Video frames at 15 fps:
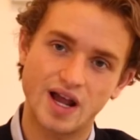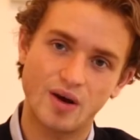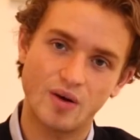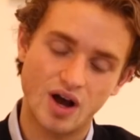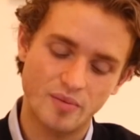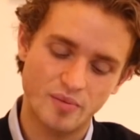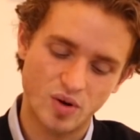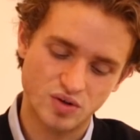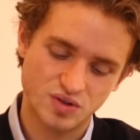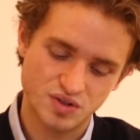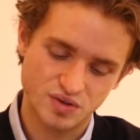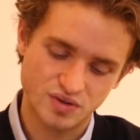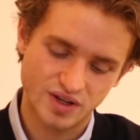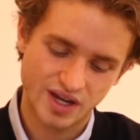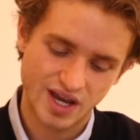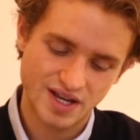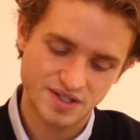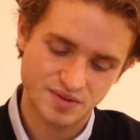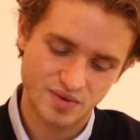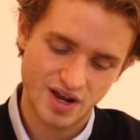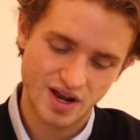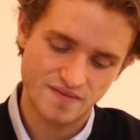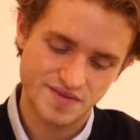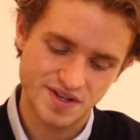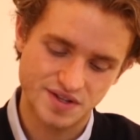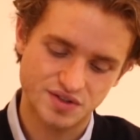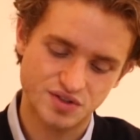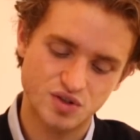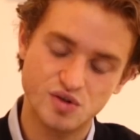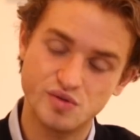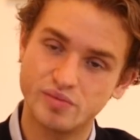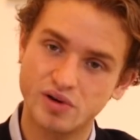now up onto the case, we have these two